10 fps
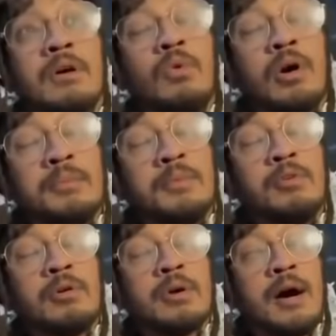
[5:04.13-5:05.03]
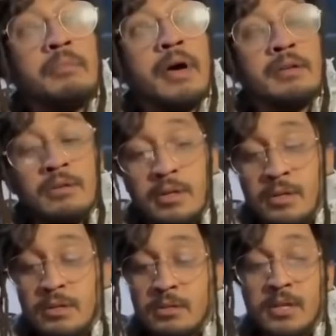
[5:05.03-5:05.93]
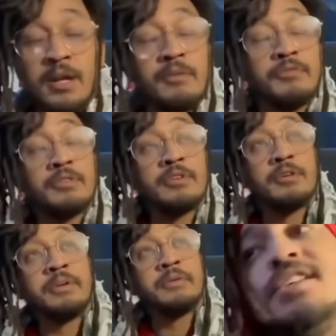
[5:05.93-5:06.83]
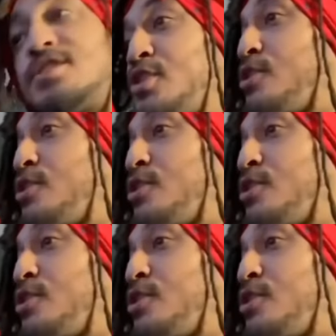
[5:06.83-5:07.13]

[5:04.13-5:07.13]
Welcome to Mortal Kombat. You here to sign up for the tournament? Yes, sir.